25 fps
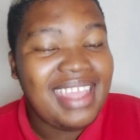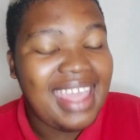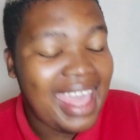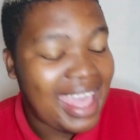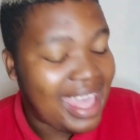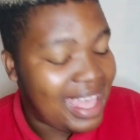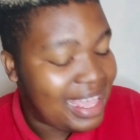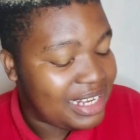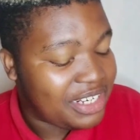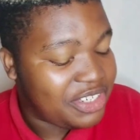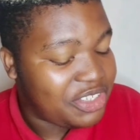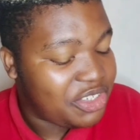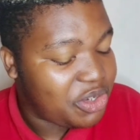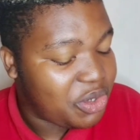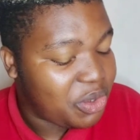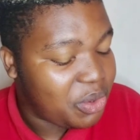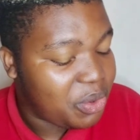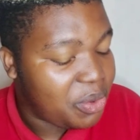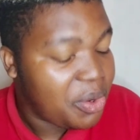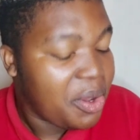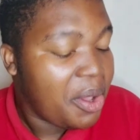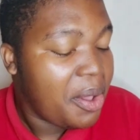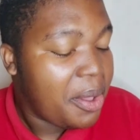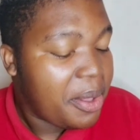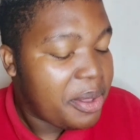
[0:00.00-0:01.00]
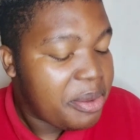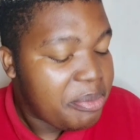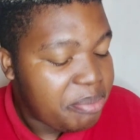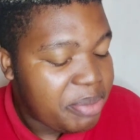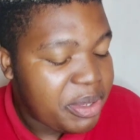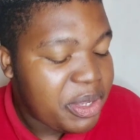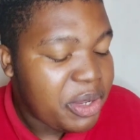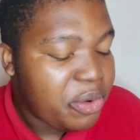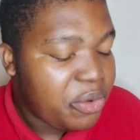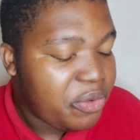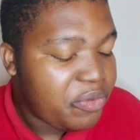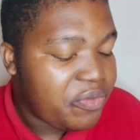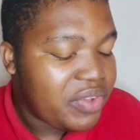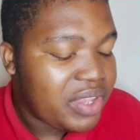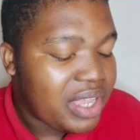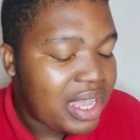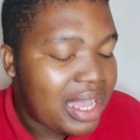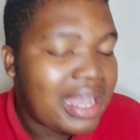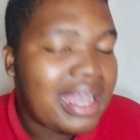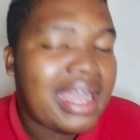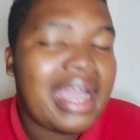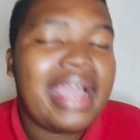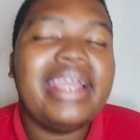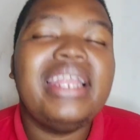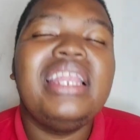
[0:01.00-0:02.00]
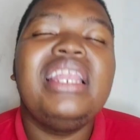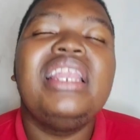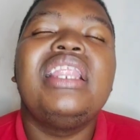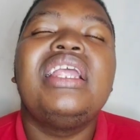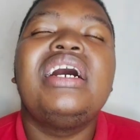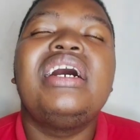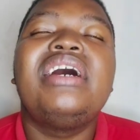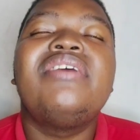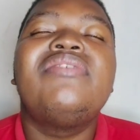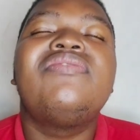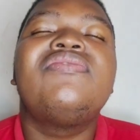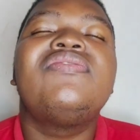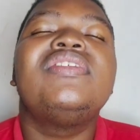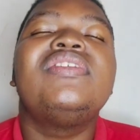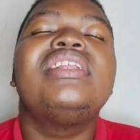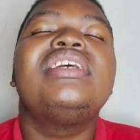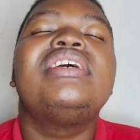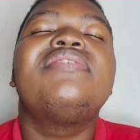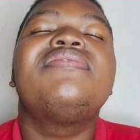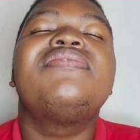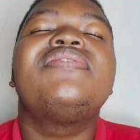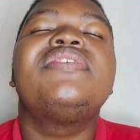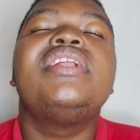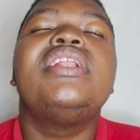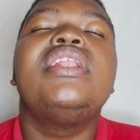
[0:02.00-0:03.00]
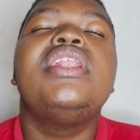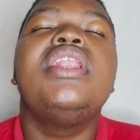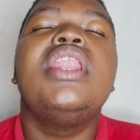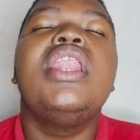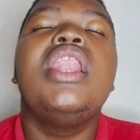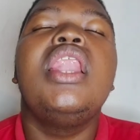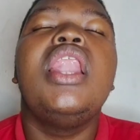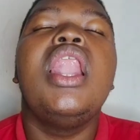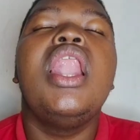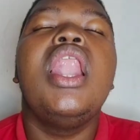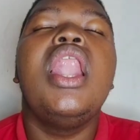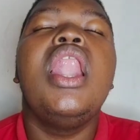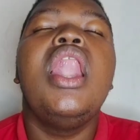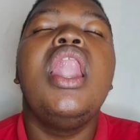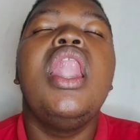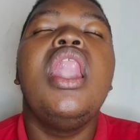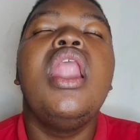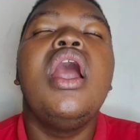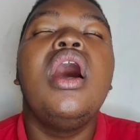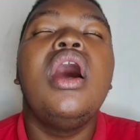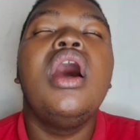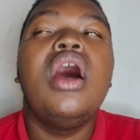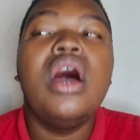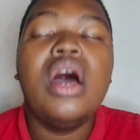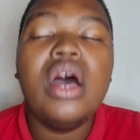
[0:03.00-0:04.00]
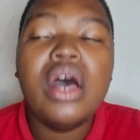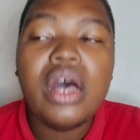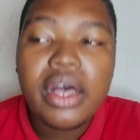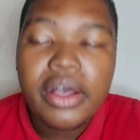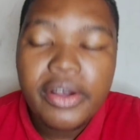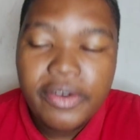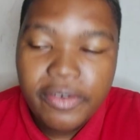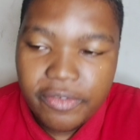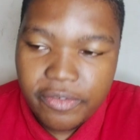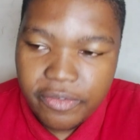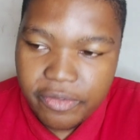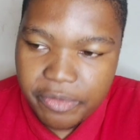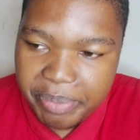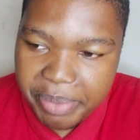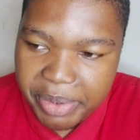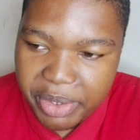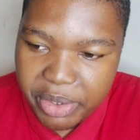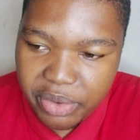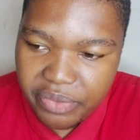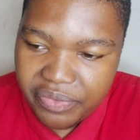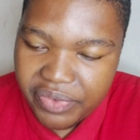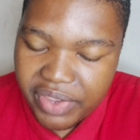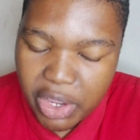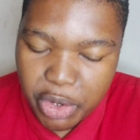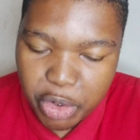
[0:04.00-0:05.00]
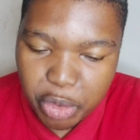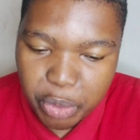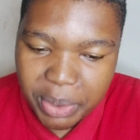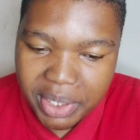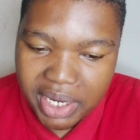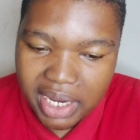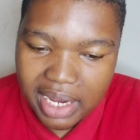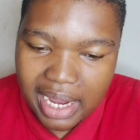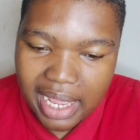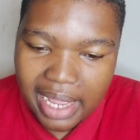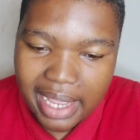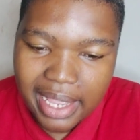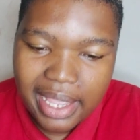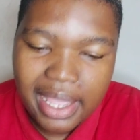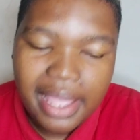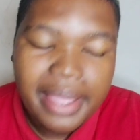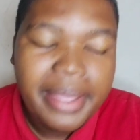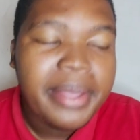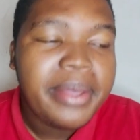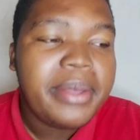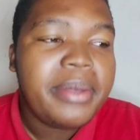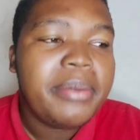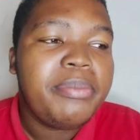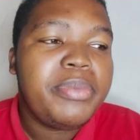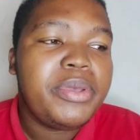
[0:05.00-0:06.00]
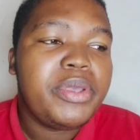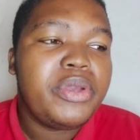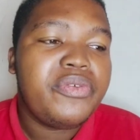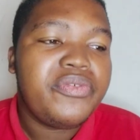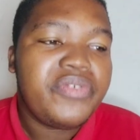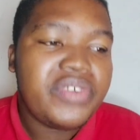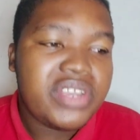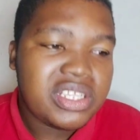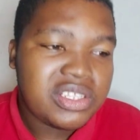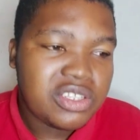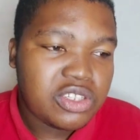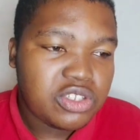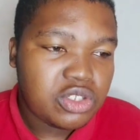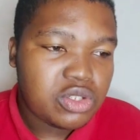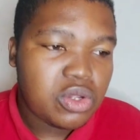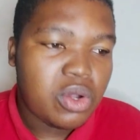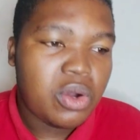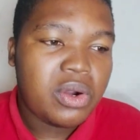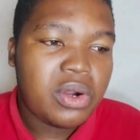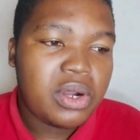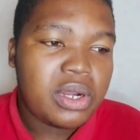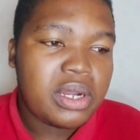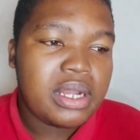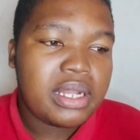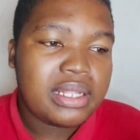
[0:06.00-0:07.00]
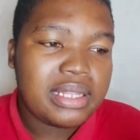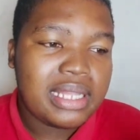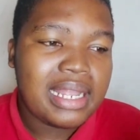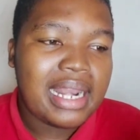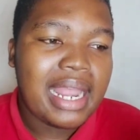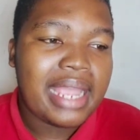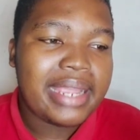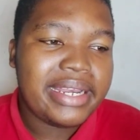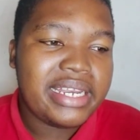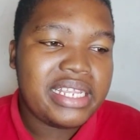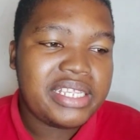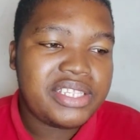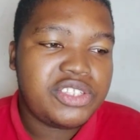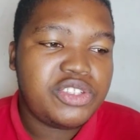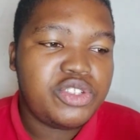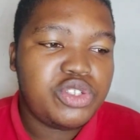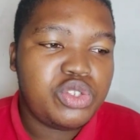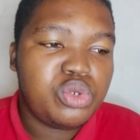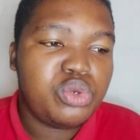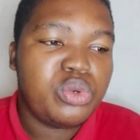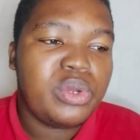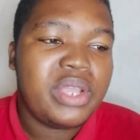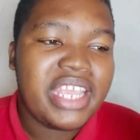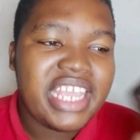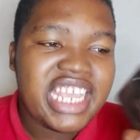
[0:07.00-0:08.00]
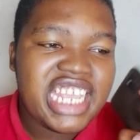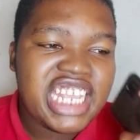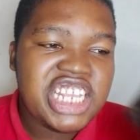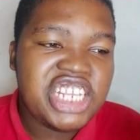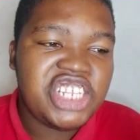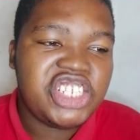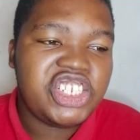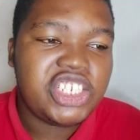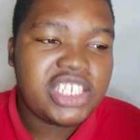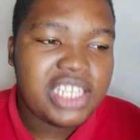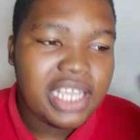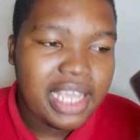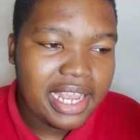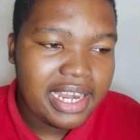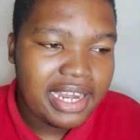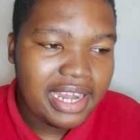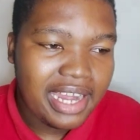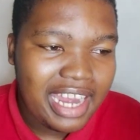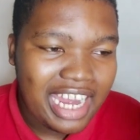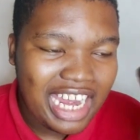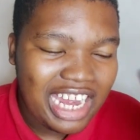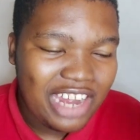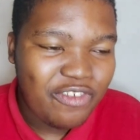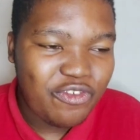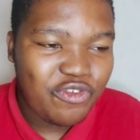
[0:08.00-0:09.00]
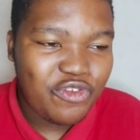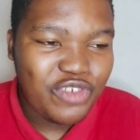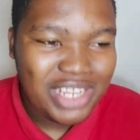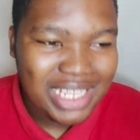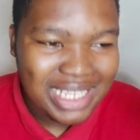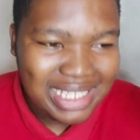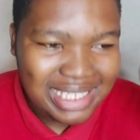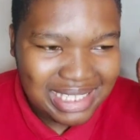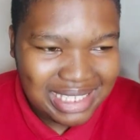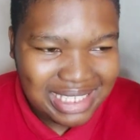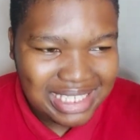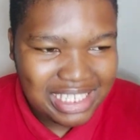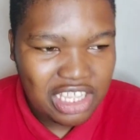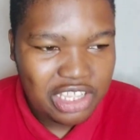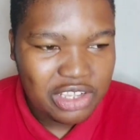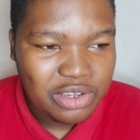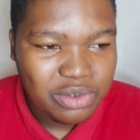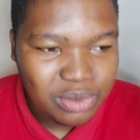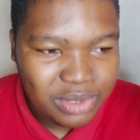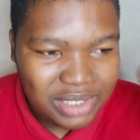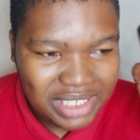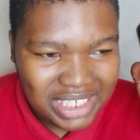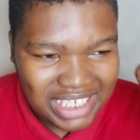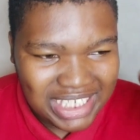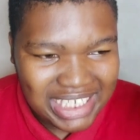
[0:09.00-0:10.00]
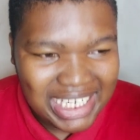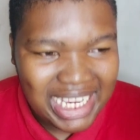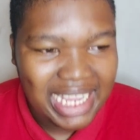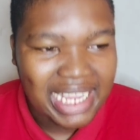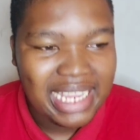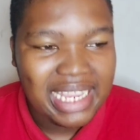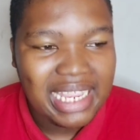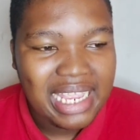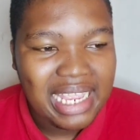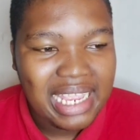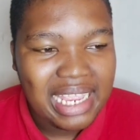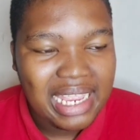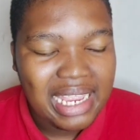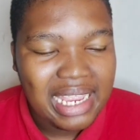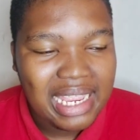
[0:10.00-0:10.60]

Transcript: And, you know, P O V, ah, I love, love, love P O V, I don't want to lie. P O V is a song that I listen to each and every single day.